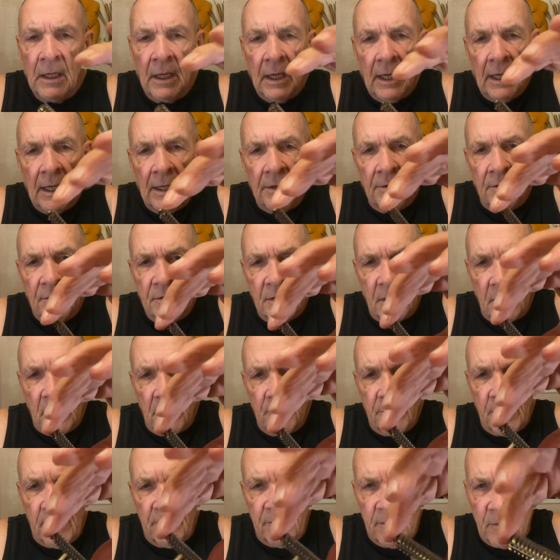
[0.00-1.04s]
And there's a little
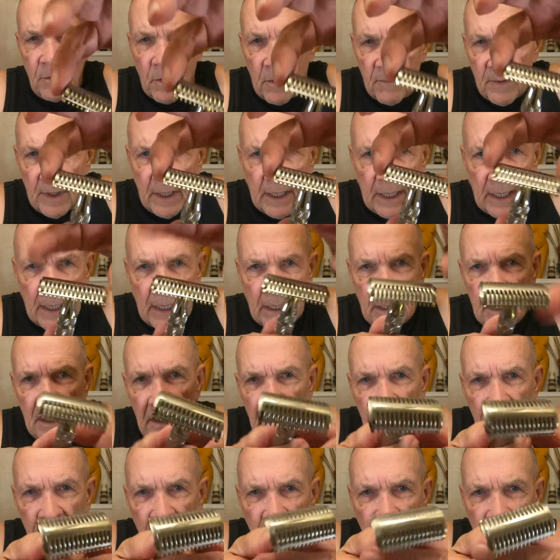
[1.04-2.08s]
bit of an overhang
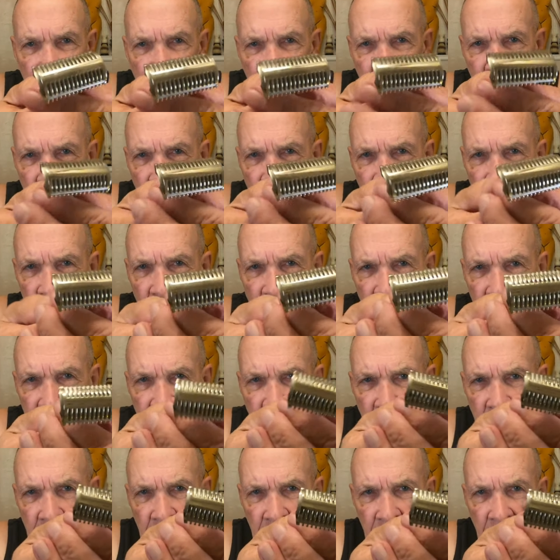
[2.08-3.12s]
right
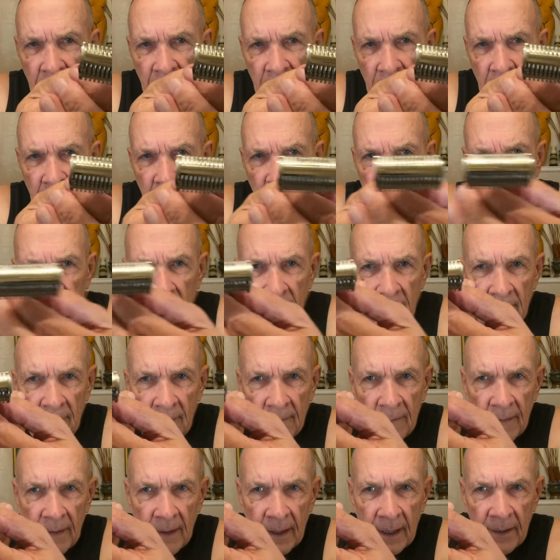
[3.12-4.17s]
there.
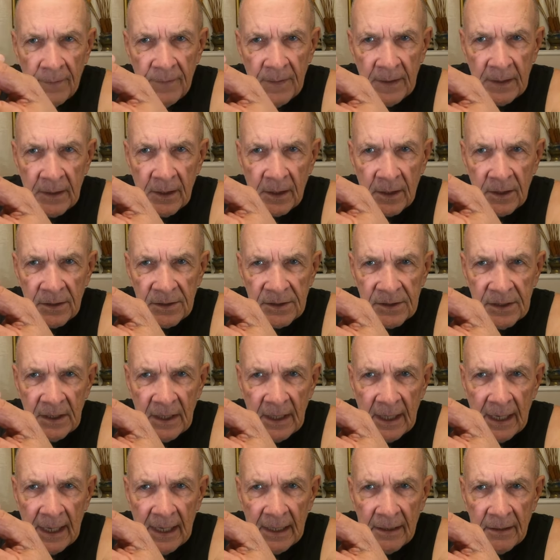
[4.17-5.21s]
I think you can see
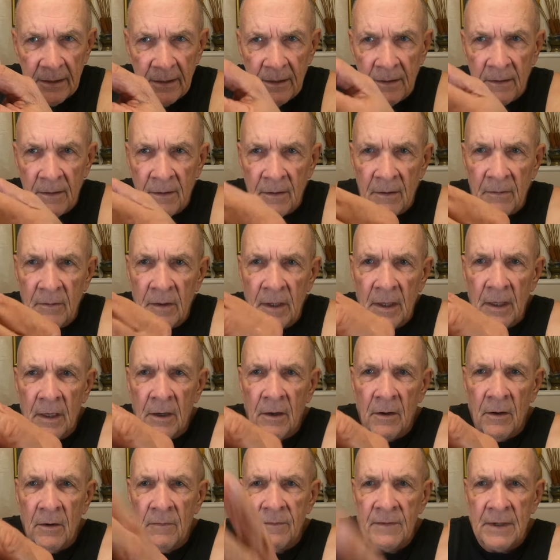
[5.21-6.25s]
that.
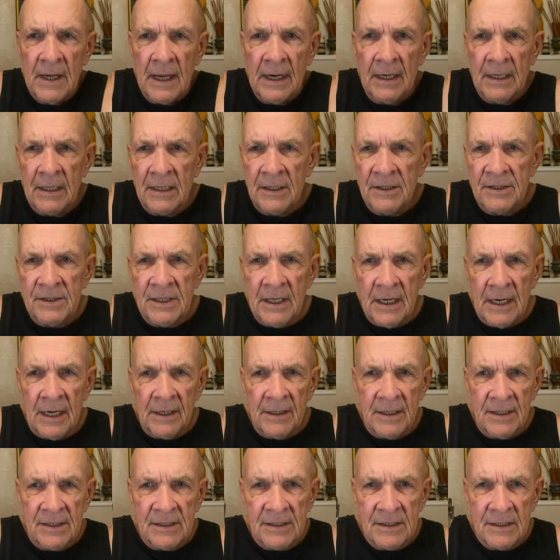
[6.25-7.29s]
Or if not, you can see it on
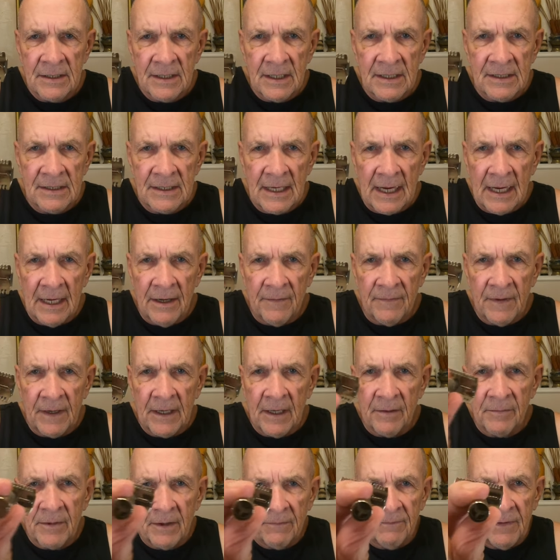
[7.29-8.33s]
this, this side if I
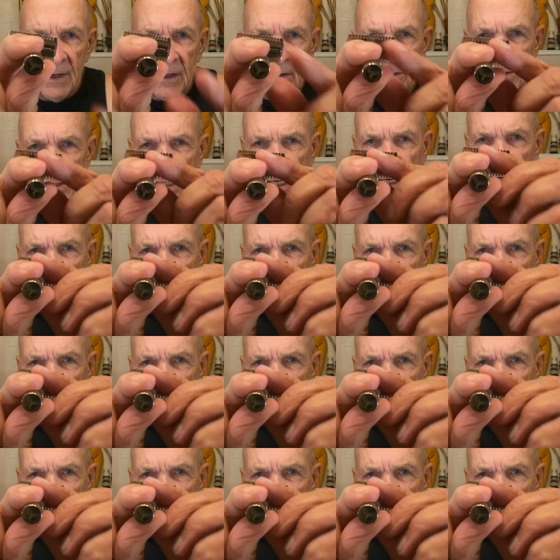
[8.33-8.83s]
get my fingers out